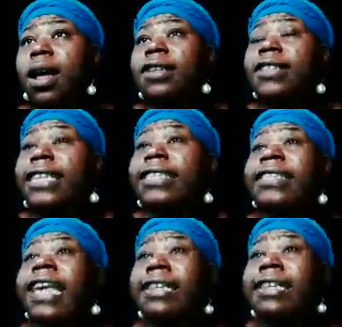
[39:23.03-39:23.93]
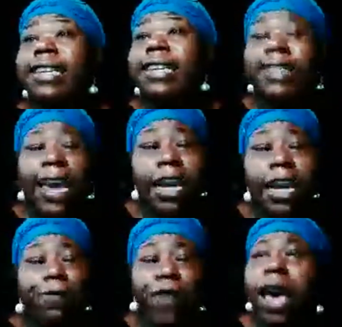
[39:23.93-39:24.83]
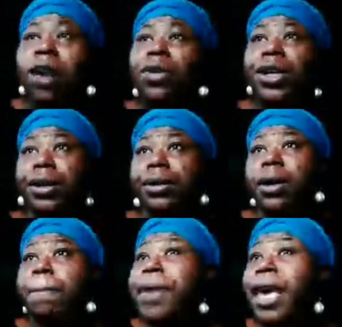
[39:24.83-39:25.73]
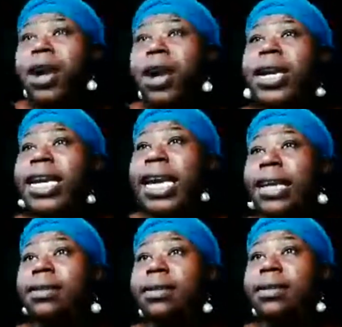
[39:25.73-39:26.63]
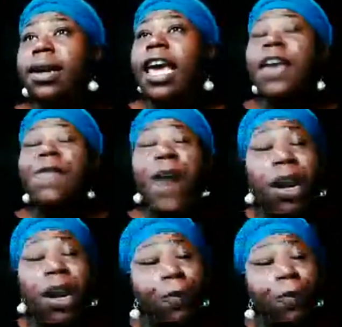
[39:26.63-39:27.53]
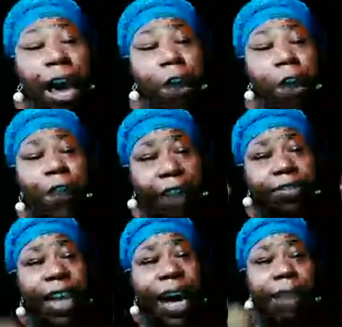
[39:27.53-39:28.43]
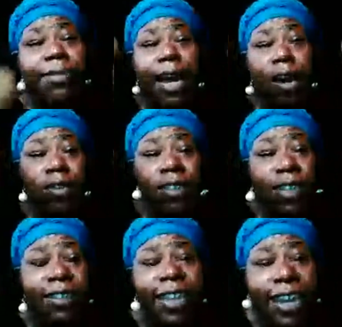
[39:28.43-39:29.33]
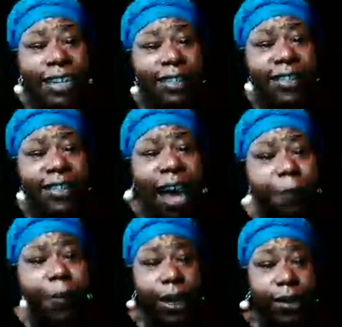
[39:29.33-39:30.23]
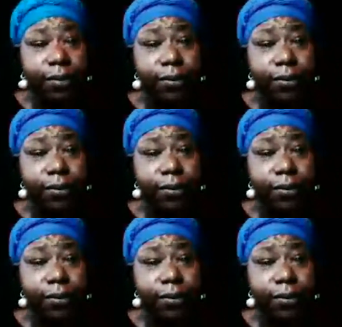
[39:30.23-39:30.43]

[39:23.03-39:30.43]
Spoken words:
Success is in failure, period. If I don't fail 5 times, I don't succeed 7.